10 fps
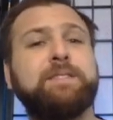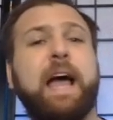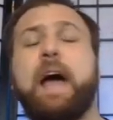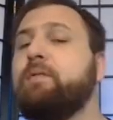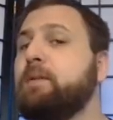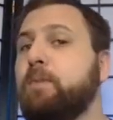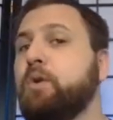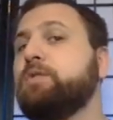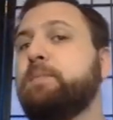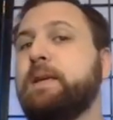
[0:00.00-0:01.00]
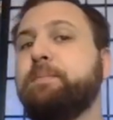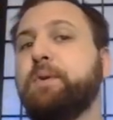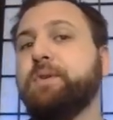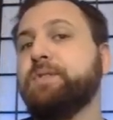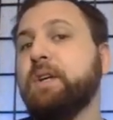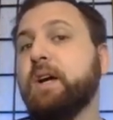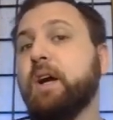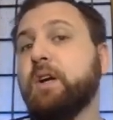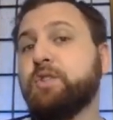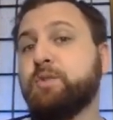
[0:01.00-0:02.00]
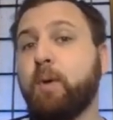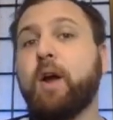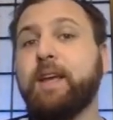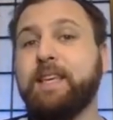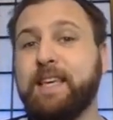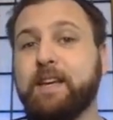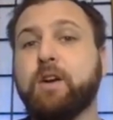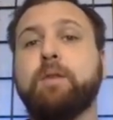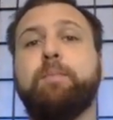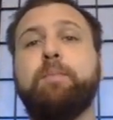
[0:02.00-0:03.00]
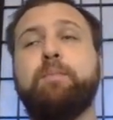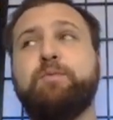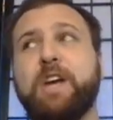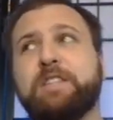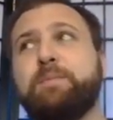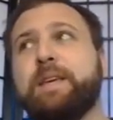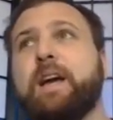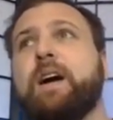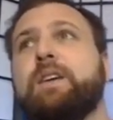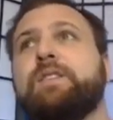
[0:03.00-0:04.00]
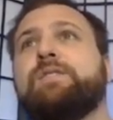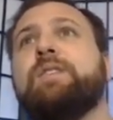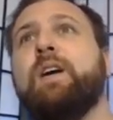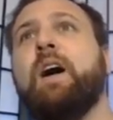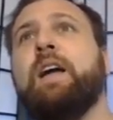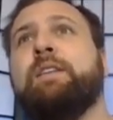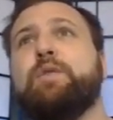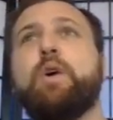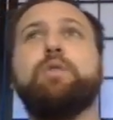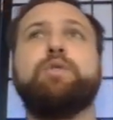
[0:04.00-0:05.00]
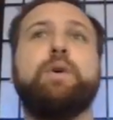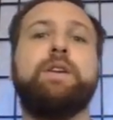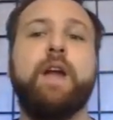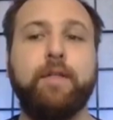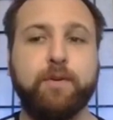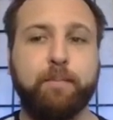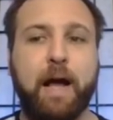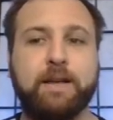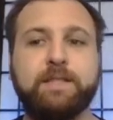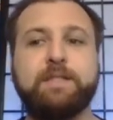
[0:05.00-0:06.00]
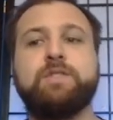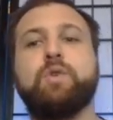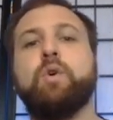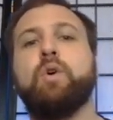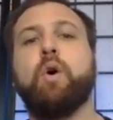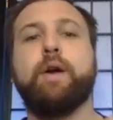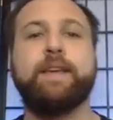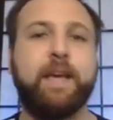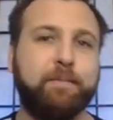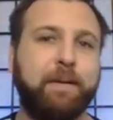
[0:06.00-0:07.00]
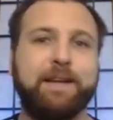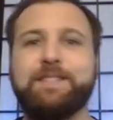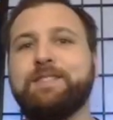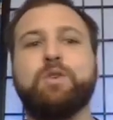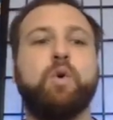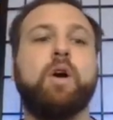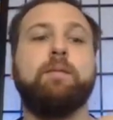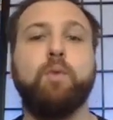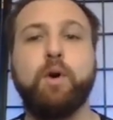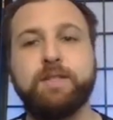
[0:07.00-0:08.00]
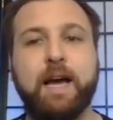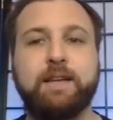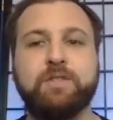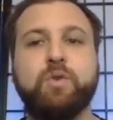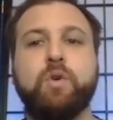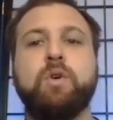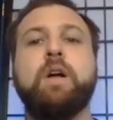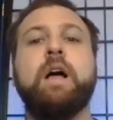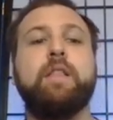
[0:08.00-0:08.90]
have in most people's sparring gear just because if you go to another boxing school or a kickboxing school or a Muay Thai school,